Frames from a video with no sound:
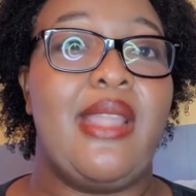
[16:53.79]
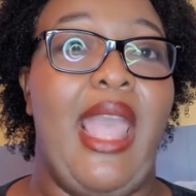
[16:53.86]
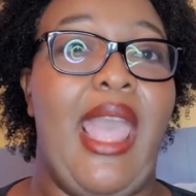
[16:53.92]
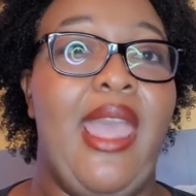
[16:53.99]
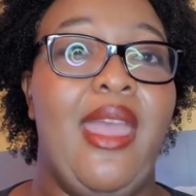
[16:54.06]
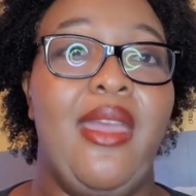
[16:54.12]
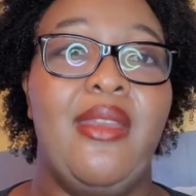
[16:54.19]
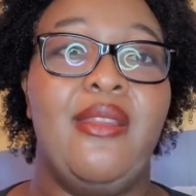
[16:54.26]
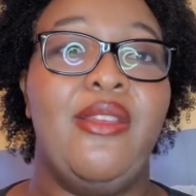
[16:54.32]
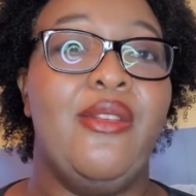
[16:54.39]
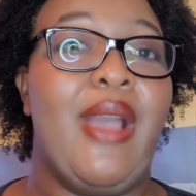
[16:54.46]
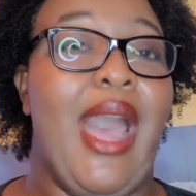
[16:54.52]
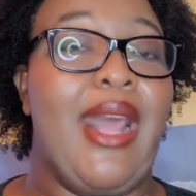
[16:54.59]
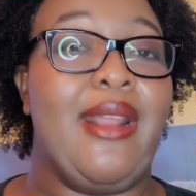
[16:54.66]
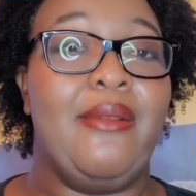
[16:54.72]
and
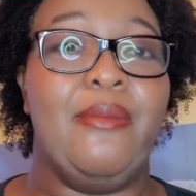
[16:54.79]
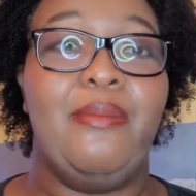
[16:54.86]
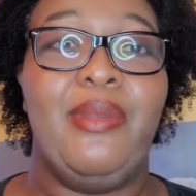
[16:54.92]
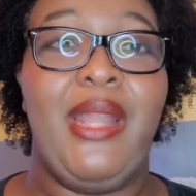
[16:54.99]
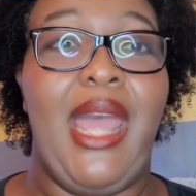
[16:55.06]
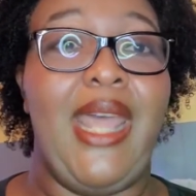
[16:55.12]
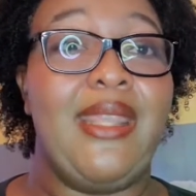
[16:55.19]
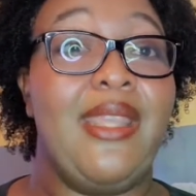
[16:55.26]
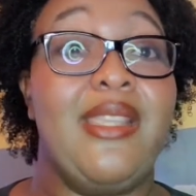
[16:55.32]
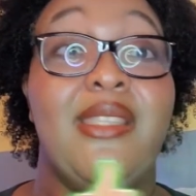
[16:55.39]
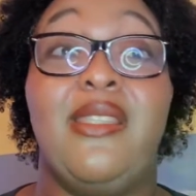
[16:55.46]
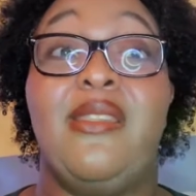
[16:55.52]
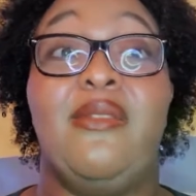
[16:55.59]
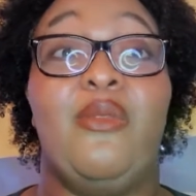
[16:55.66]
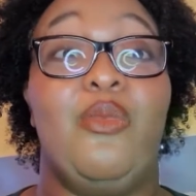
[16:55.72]
you gotta plan this